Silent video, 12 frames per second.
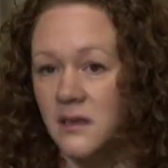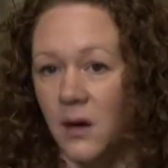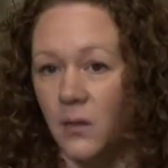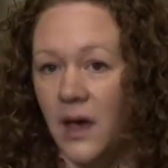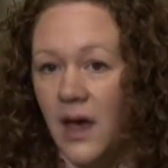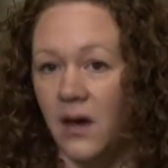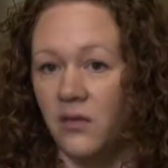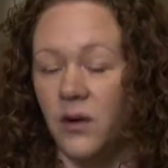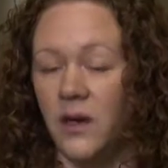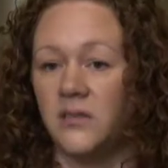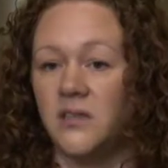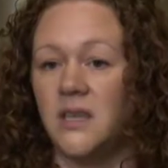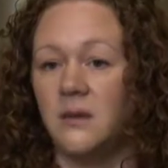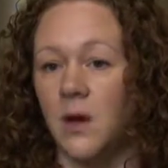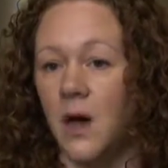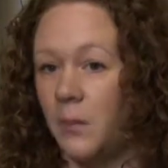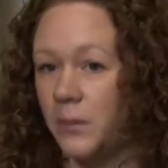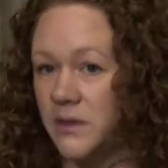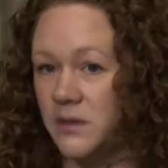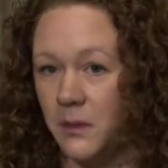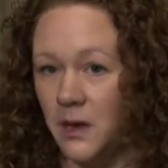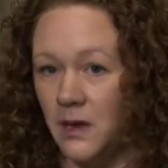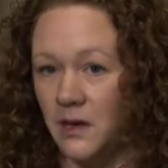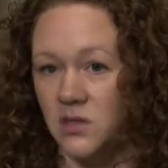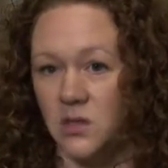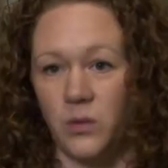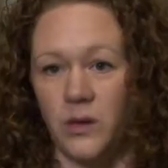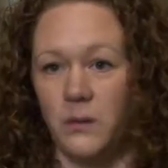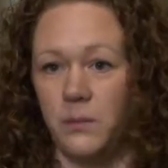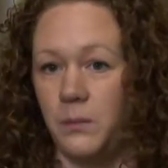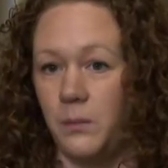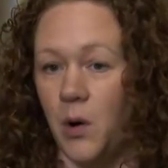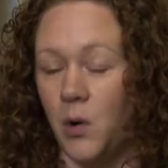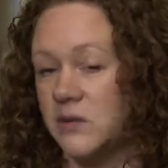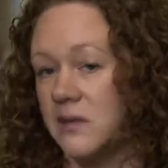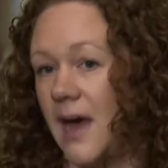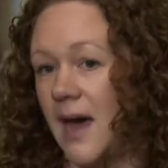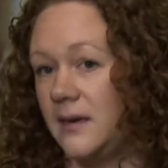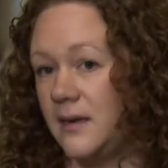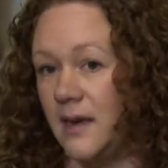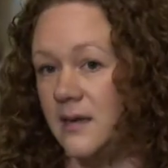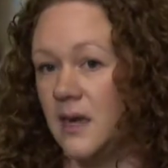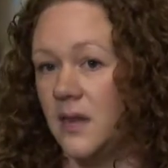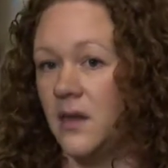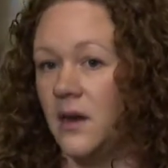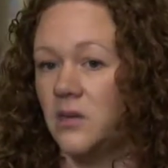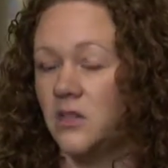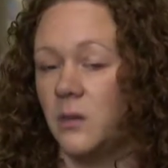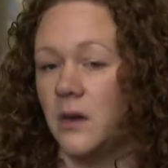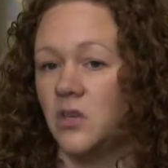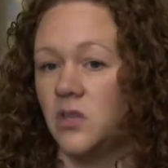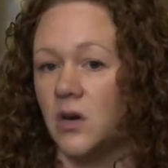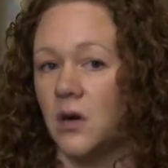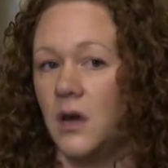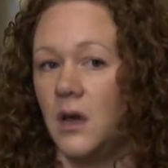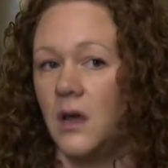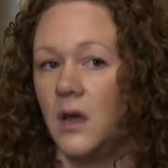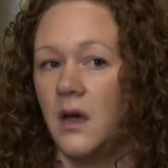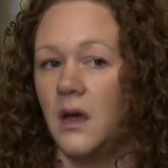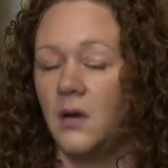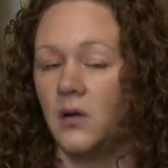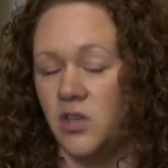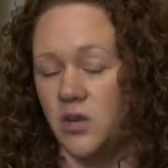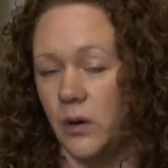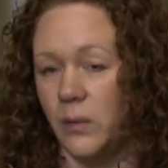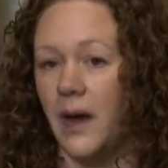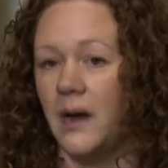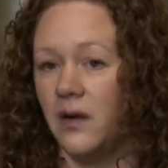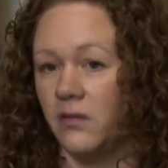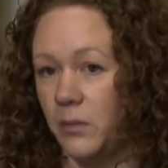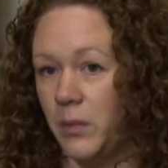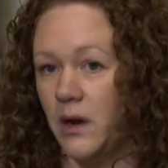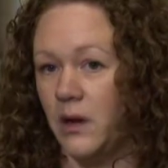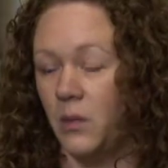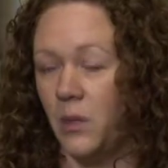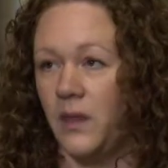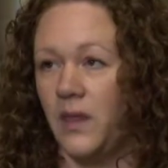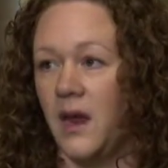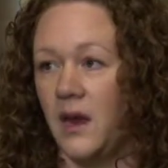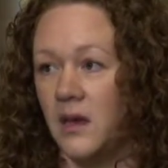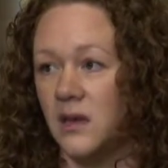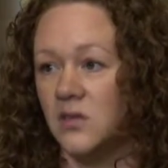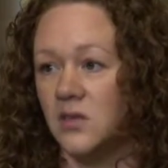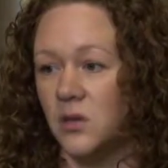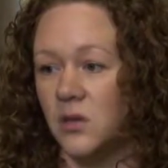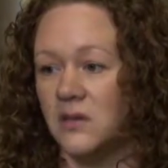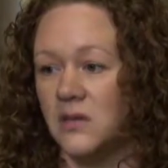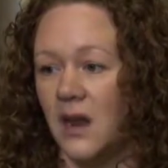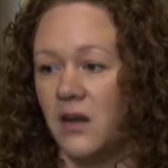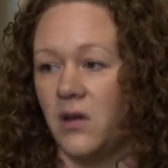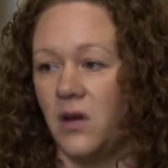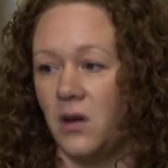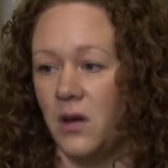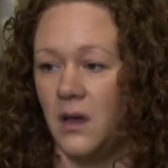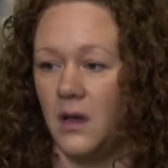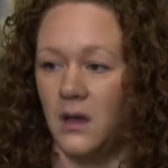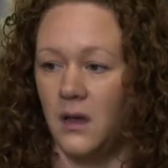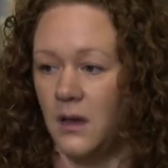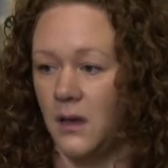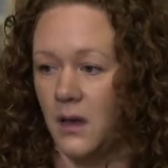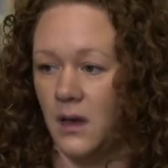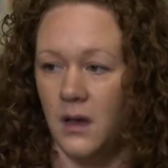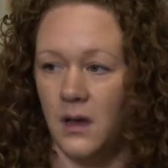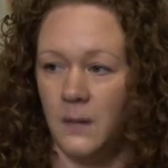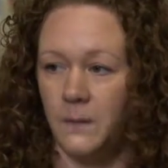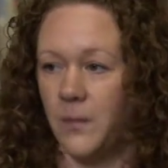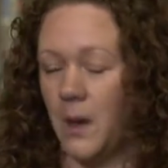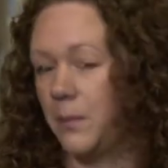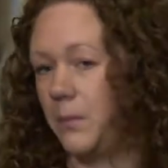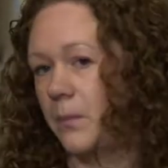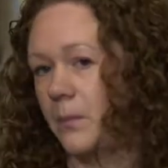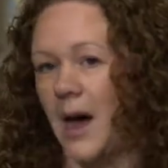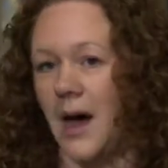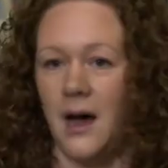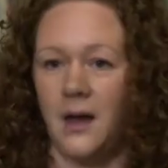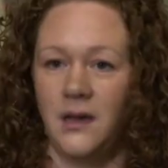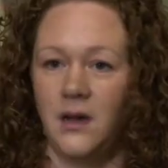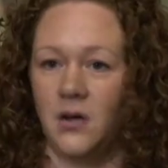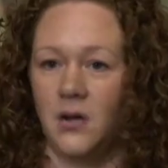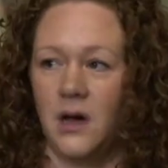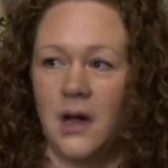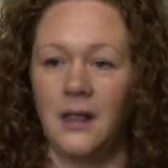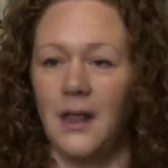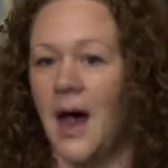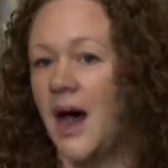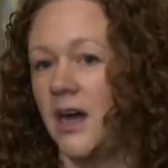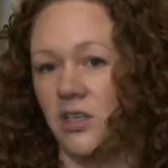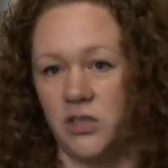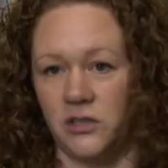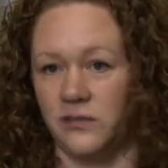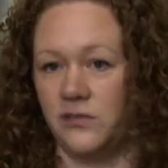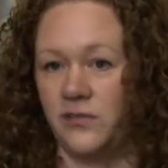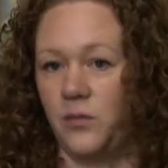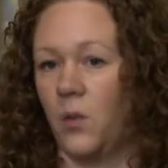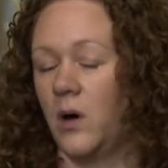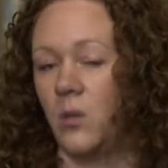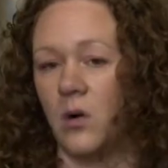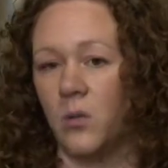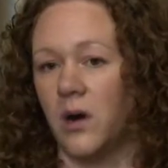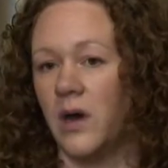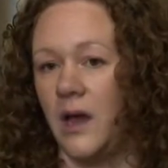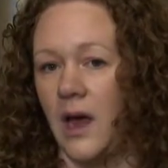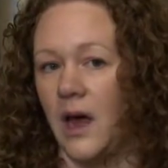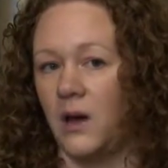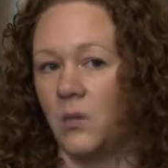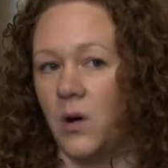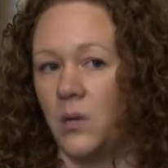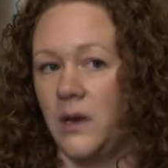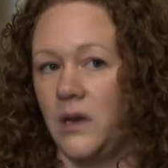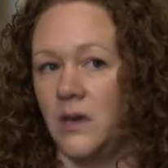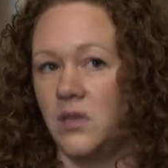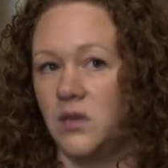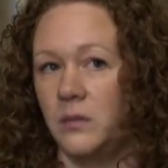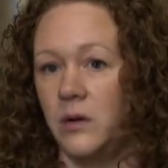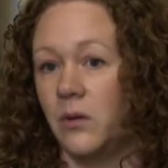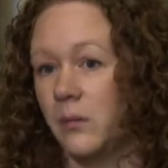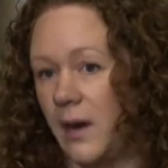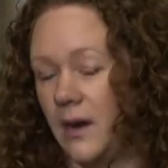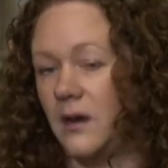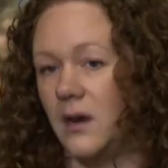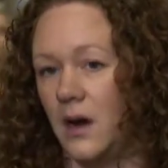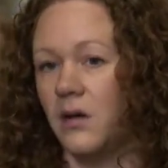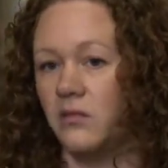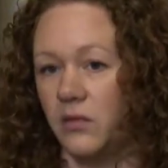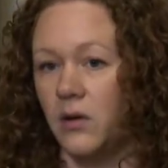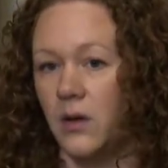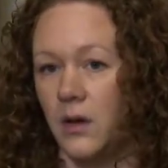that we have Team Compass meetings, so we post that date on there to make sure to remind everybody when that is. So it's kind of a collage of what we're working on and what we need to be reminded of.